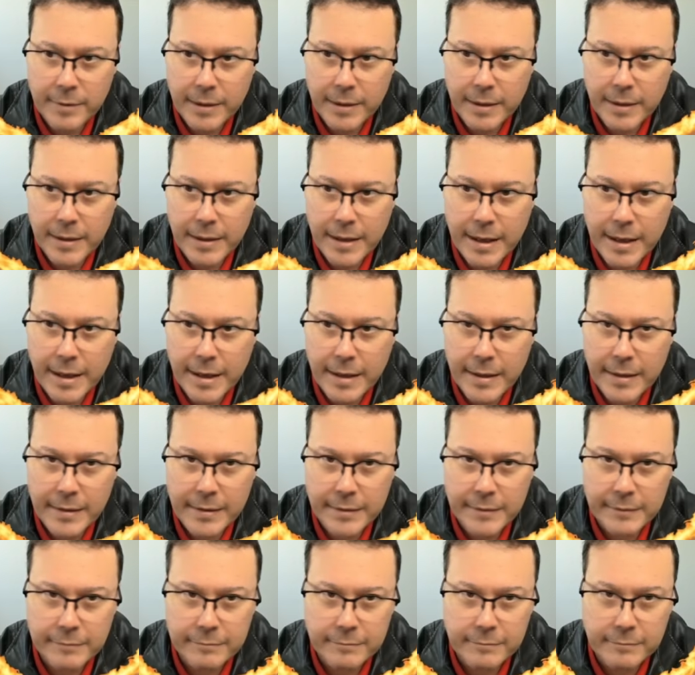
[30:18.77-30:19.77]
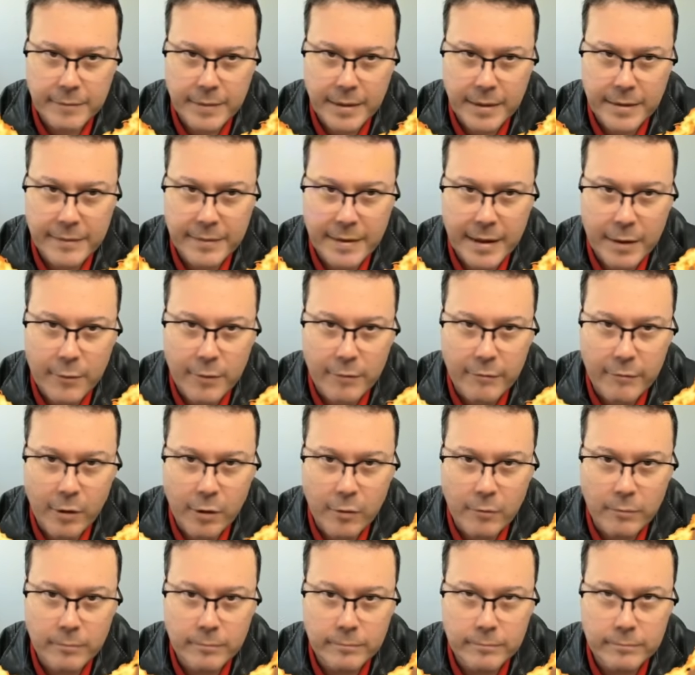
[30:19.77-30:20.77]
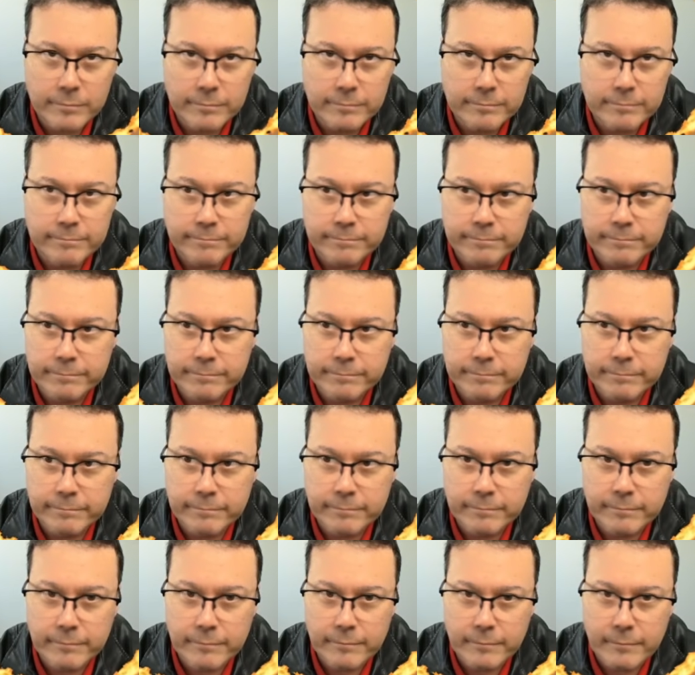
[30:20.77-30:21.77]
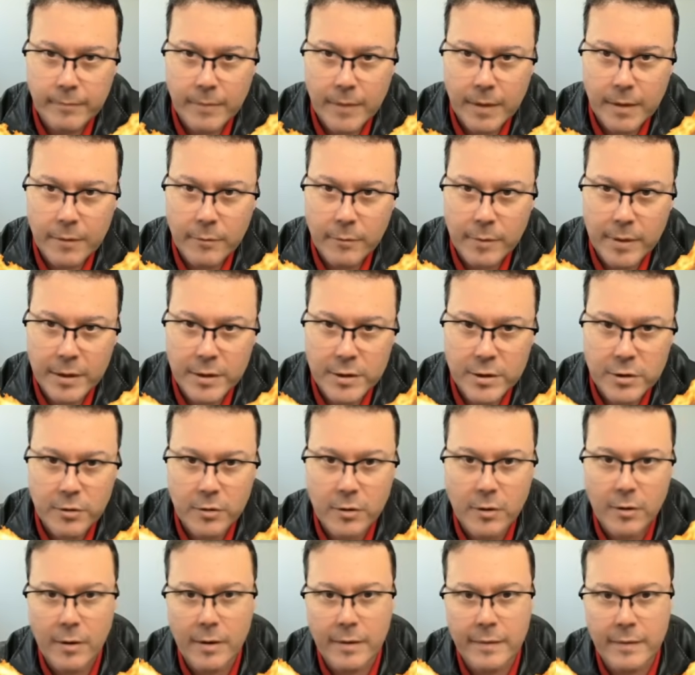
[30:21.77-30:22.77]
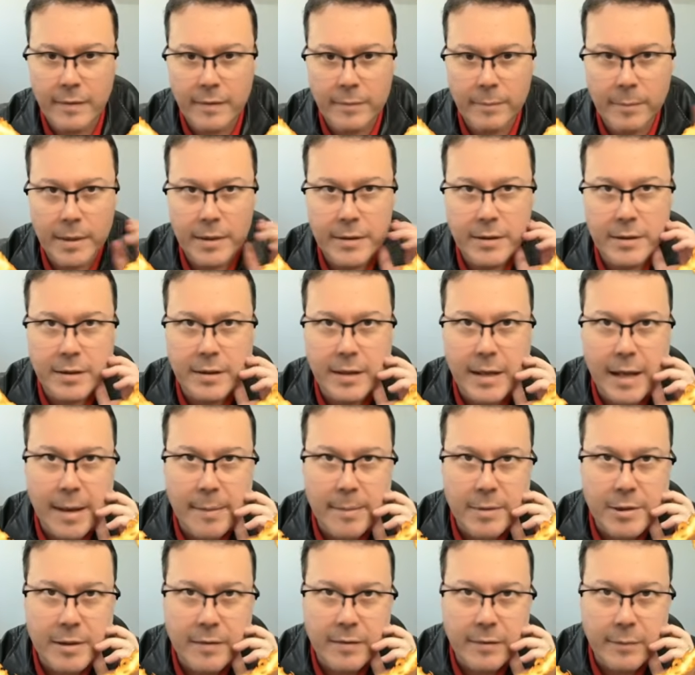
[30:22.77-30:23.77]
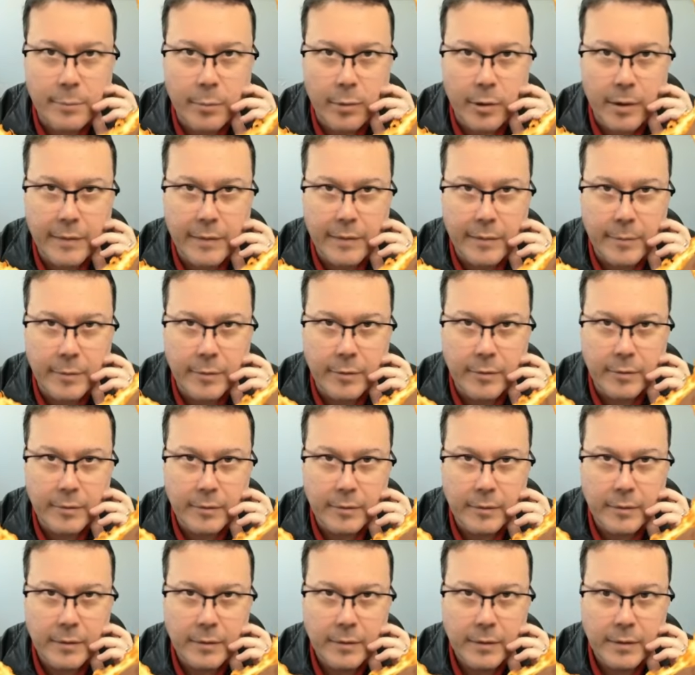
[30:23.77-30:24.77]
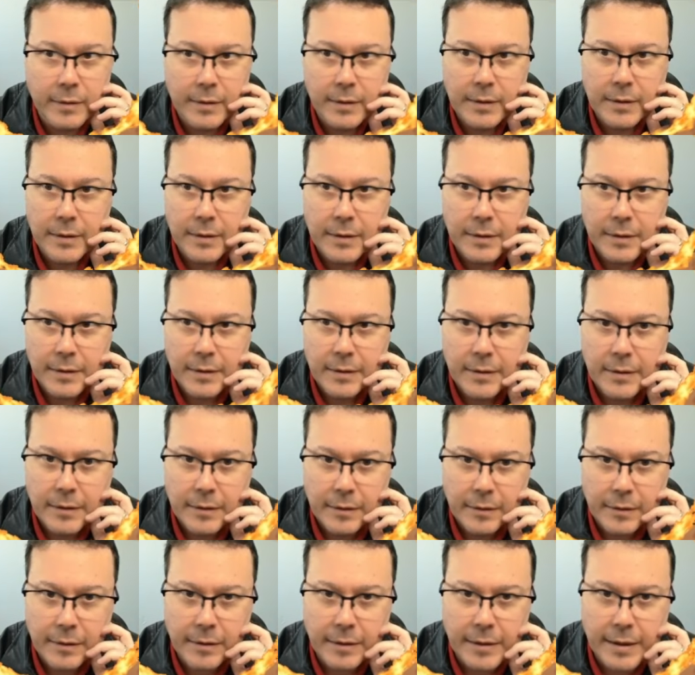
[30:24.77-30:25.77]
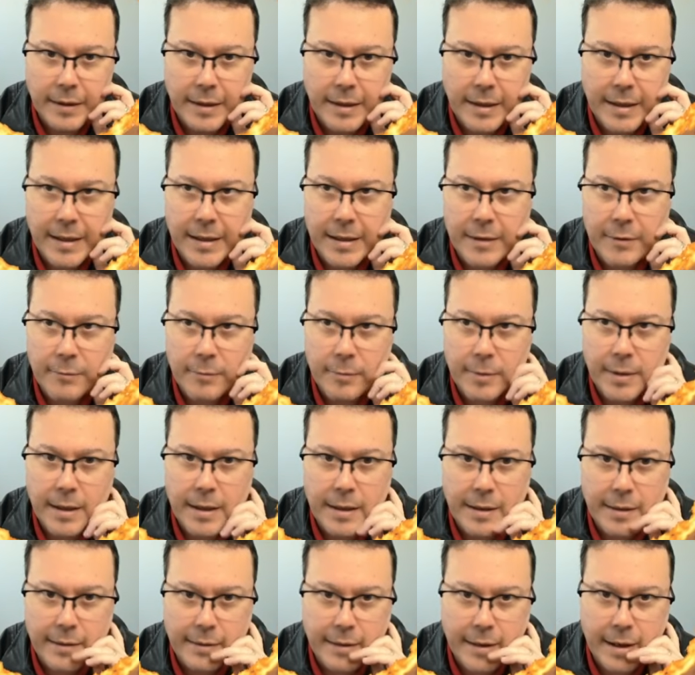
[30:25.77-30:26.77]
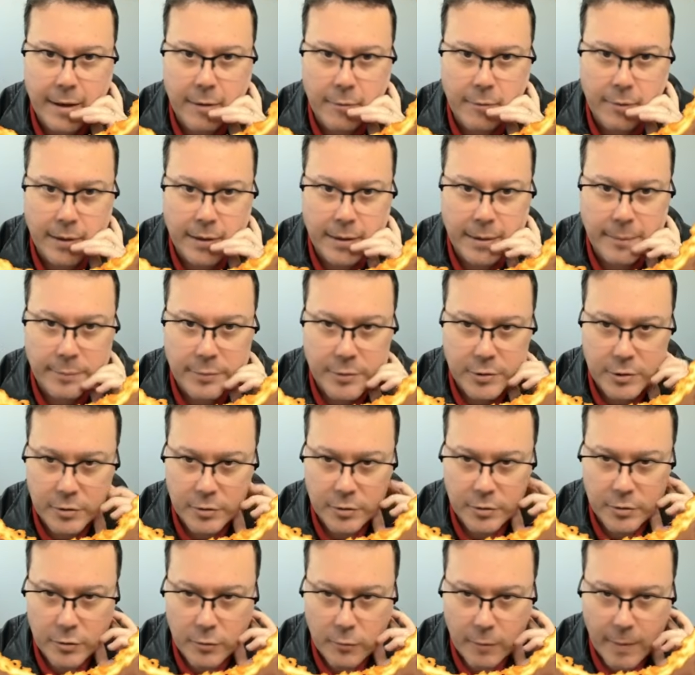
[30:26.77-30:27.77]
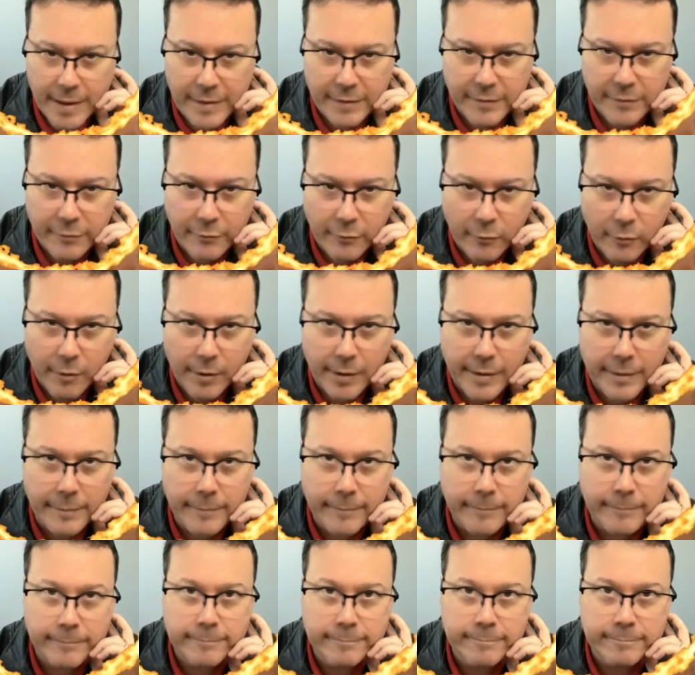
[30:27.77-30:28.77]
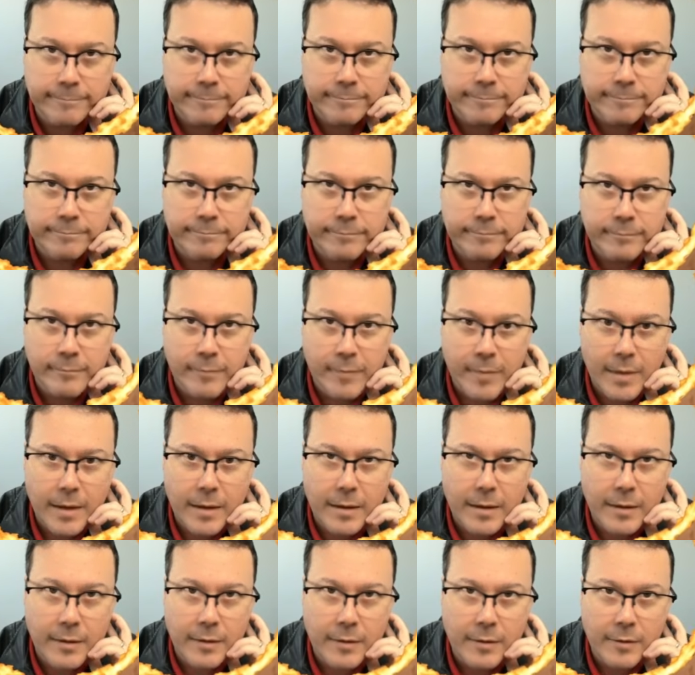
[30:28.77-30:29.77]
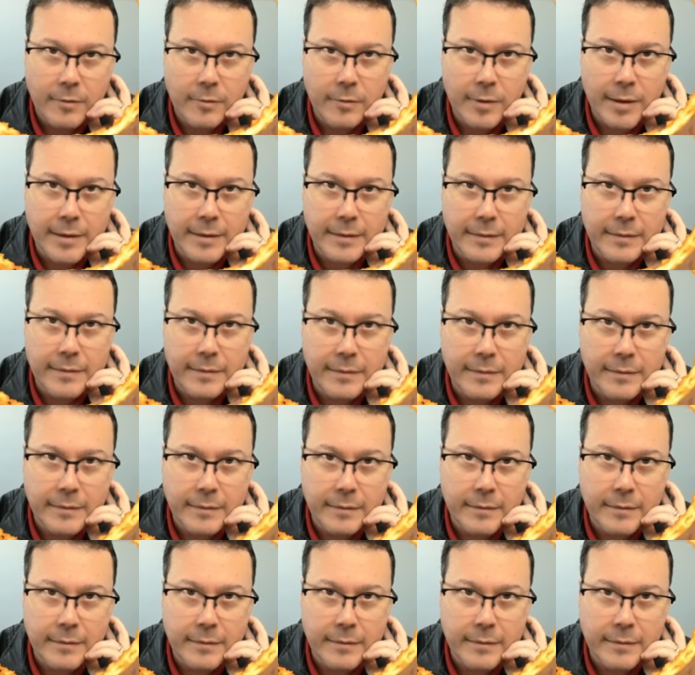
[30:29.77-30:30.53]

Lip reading: we can attack with all. We need to cause as much damage as possible. Okay, we are now up to 24. Great.